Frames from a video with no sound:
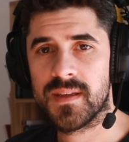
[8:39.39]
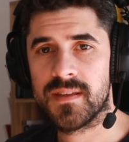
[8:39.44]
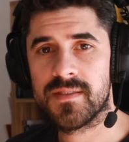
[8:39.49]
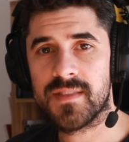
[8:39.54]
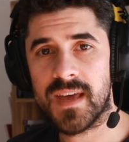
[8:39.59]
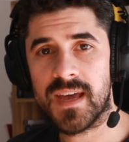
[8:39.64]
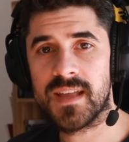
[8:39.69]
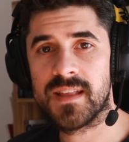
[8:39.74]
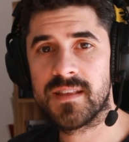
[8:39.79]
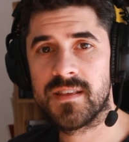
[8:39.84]

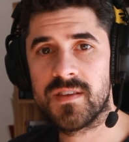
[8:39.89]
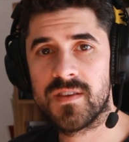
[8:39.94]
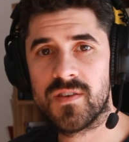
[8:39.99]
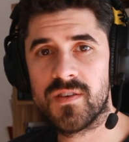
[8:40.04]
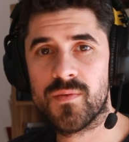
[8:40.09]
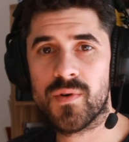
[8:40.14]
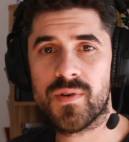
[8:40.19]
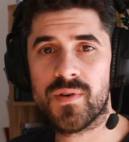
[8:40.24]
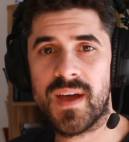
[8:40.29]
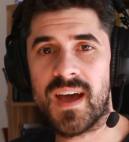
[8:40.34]
then you
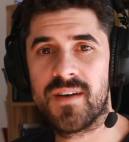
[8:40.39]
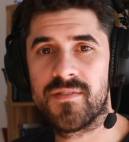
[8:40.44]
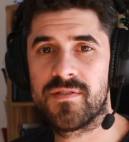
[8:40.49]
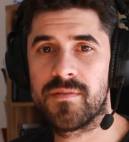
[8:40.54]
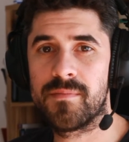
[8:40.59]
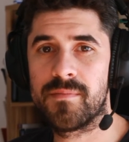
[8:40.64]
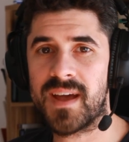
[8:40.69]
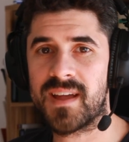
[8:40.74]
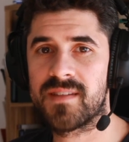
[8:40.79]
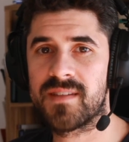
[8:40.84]
won't have the
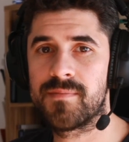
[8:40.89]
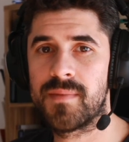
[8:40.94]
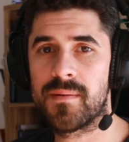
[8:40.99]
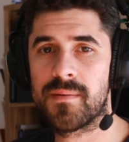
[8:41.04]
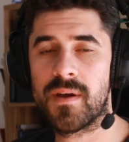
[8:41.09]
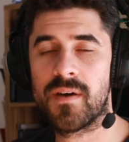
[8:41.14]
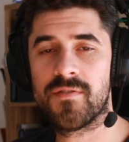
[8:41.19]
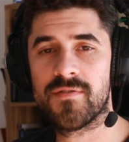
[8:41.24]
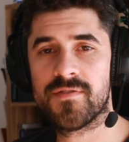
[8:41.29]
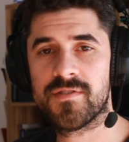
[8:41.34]
maximum
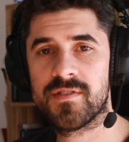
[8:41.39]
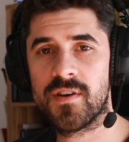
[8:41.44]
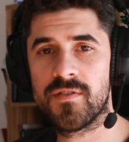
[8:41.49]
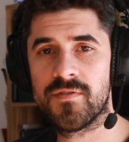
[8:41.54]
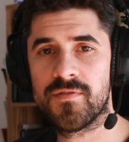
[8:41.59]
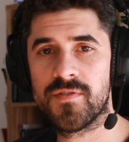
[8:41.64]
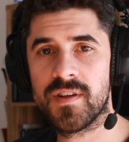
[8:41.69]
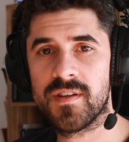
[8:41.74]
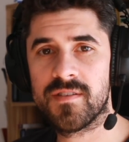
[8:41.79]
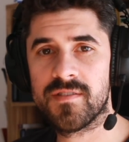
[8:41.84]
amount of
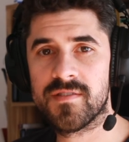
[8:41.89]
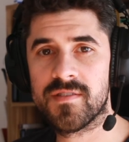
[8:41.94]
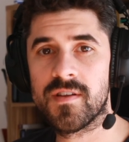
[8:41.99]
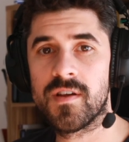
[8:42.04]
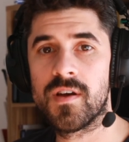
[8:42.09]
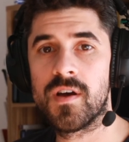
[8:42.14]
surface